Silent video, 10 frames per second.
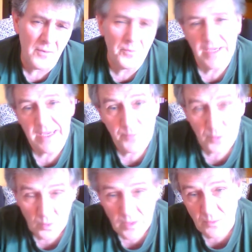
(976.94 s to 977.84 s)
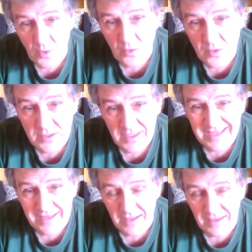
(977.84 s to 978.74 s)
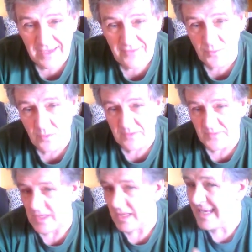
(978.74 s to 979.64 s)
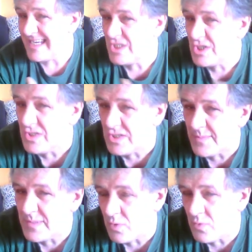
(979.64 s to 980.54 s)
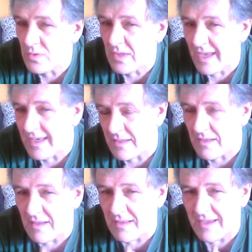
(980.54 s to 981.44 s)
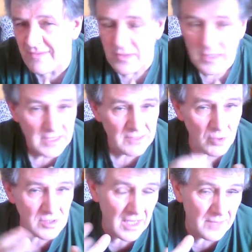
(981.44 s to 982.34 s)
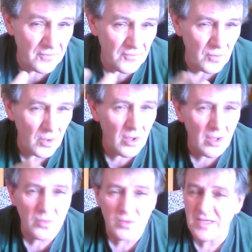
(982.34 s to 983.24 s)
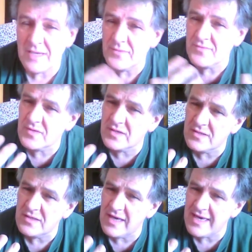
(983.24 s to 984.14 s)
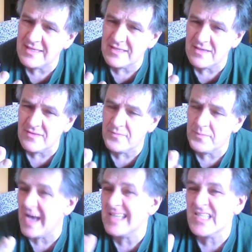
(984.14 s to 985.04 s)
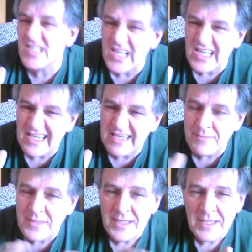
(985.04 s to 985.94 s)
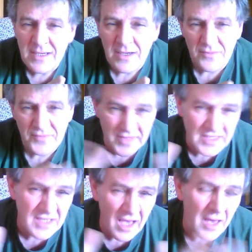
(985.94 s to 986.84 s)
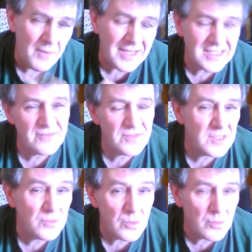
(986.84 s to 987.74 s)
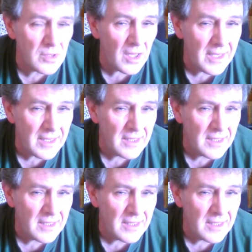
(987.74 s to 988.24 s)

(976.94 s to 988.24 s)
people we want in our life, what relationships we would like in our life, what type of work, what type of creative pastime, free time activity we would like,